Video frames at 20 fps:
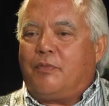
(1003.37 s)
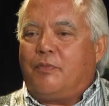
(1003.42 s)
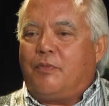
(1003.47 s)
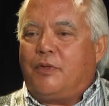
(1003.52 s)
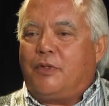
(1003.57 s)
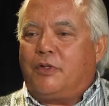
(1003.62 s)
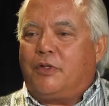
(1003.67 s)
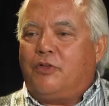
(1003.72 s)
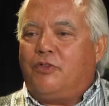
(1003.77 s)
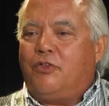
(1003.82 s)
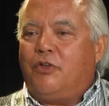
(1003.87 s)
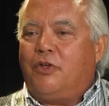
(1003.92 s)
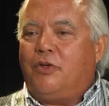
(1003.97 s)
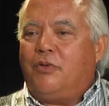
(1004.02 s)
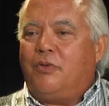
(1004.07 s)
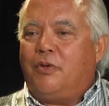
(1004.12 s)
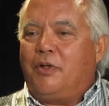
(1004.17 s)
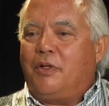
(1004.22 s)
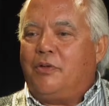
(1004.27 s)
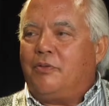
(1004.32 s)
been
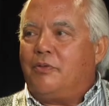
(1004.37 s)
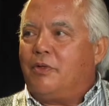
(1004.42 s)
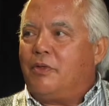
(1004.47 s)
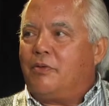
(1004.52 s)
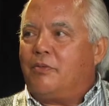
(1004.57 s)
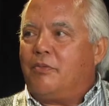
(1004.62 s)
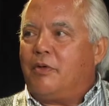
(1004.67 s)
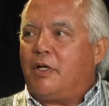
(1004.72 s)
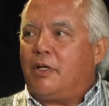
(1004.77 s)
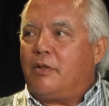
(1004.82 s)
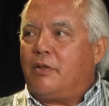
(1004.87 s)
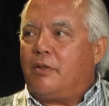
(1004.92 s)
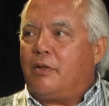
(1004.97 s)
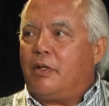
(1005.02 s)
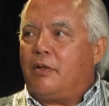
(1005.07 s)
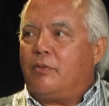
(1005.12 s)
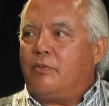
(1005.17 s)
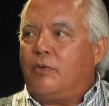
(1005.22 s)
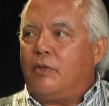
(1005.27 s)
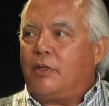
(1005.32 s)
continuing with
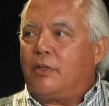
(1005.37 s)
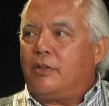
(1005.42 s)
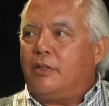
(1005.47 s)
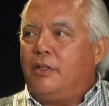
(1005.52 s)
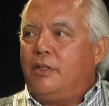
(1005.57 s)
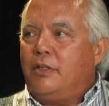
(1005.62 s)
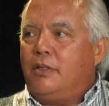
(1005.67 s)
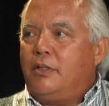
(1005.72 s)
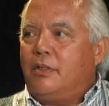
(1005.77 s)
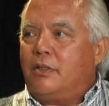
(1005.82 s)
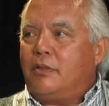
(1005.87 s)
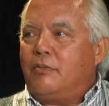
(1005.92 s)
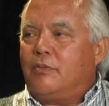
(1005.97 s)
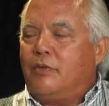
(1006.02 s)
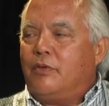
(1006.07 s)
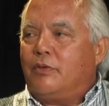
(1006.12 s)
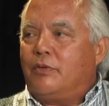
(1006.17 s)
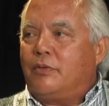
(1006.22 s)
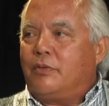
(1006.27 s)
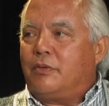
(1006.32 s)
my work
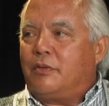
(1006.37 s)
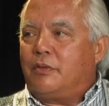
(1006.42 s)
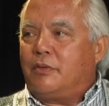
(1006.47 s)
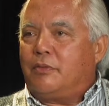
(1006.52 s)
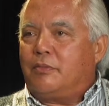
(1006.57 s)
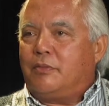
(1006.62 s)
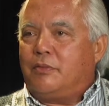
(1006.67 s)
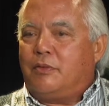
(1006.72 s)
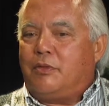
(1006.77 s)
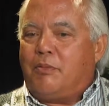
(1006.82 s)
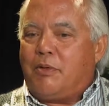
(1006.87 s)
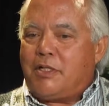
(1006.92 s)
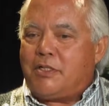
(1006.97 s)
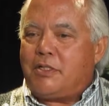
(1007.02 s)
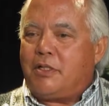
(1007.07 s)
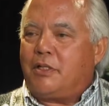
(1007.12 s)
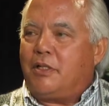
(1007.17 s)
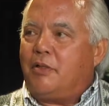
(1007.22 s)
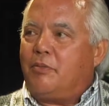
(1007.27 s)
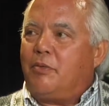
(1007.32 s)
both
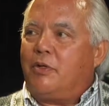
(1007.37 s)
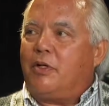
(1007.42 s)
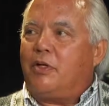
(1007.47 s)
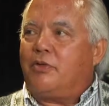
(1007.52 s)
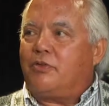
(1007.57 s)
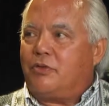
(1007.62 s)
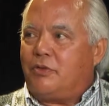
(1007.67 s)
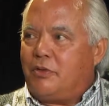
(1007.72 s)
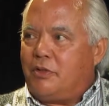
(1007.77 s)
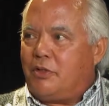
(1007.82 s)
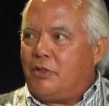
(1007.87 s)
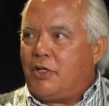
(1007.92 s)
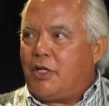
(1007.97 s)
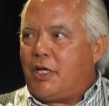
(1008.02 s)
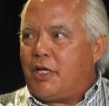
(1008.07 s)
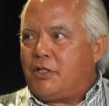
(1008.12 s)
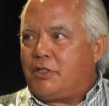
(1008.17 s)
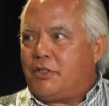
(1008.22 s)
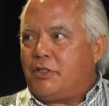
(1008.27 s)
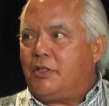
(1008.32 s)
domestically but also
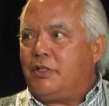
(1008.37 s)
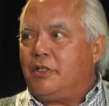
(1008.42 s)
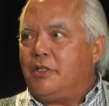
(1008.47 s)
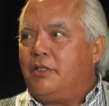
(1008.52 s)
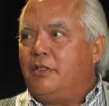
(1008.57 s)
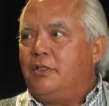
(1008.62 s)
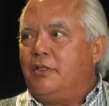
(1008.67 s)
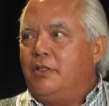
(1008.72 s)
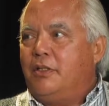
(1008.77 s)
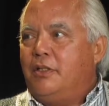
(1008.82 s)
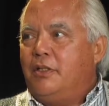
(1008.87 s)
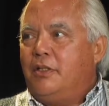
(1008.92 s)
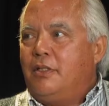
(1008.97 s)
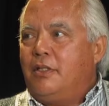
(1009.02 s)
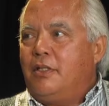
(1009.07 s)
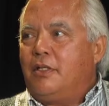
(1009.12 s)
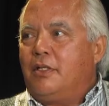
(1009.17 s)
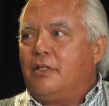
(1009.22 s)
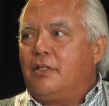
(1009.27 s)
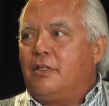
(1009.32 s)
internationally,
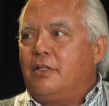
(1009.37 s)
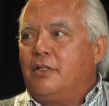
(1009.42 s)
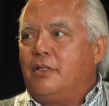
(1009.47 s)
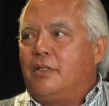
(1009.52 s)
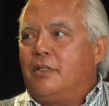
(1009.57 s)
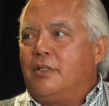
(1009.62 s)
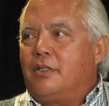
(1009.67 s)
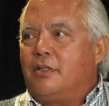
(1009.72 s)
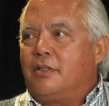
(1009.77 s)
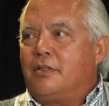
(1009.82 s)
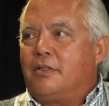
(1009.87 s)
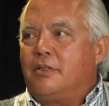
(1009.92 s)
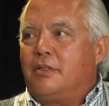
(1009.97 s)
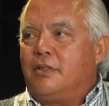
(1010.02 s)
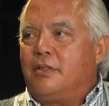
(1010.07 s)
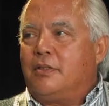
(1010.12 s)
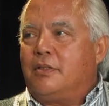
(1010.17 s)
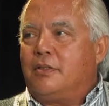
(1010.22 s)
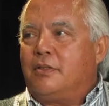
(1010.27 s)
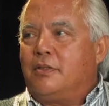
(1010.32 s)
and
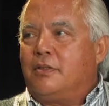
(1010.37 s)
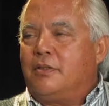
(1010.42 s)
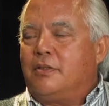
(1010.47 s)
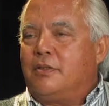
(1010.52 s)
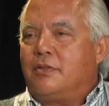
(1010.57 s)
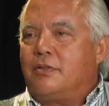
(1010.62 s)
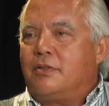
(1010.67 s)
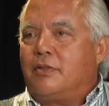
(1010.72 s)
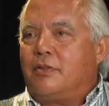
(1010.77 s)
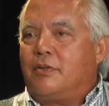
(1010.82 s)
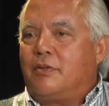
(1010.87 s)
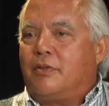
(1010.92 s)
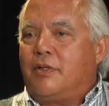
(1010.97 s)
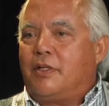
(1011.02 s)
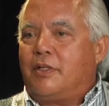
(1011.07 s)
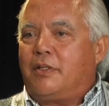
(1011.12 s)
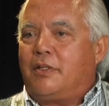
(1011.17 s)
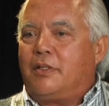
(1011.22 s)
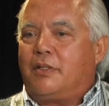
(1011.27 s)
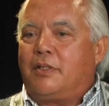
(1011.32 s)
so
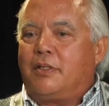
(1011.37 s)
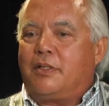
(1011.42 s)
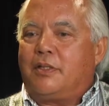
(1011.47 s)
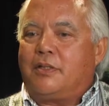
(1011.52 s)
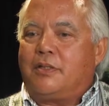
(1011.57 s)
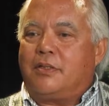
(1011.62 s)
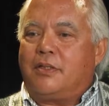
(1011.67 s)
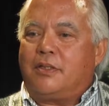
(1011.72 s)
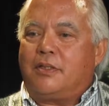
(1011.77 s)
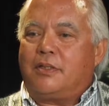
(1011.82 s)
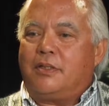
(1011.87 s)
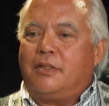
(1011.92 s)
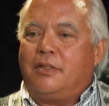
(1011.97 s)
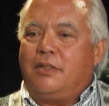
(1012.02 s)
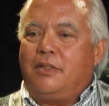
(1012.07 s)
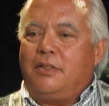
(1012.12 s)
I think that